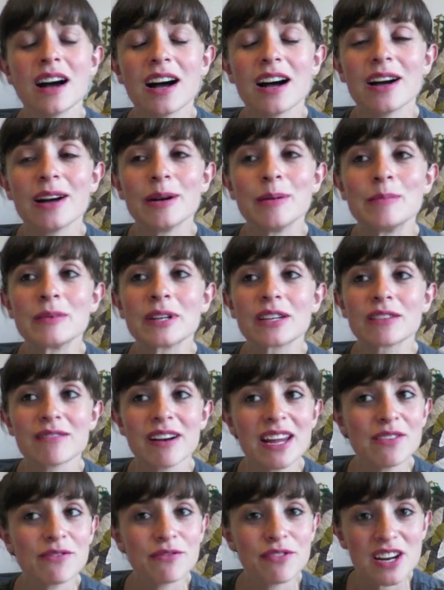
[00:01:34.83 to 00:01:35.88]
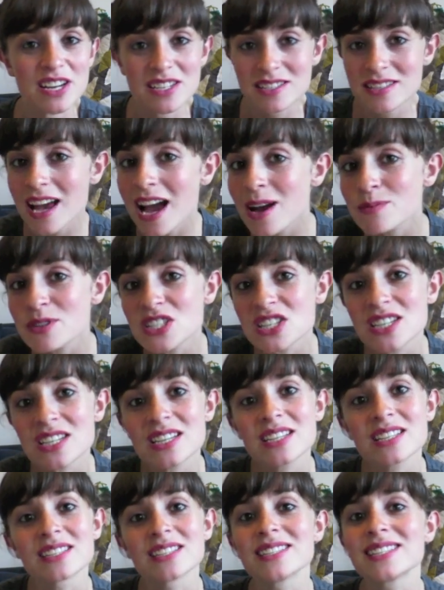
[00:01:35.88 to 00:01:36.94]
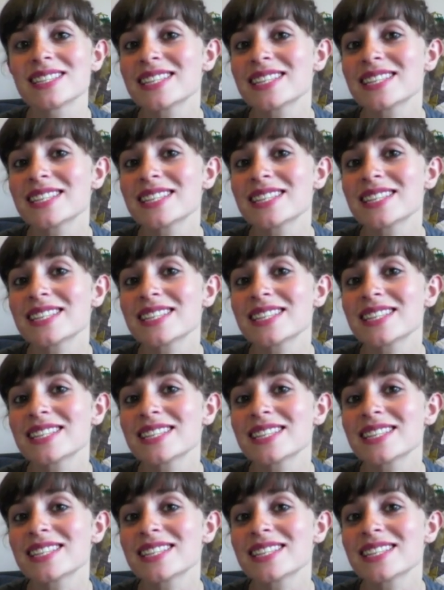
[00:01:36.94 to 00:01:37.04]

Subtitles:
great fresh sandwiches and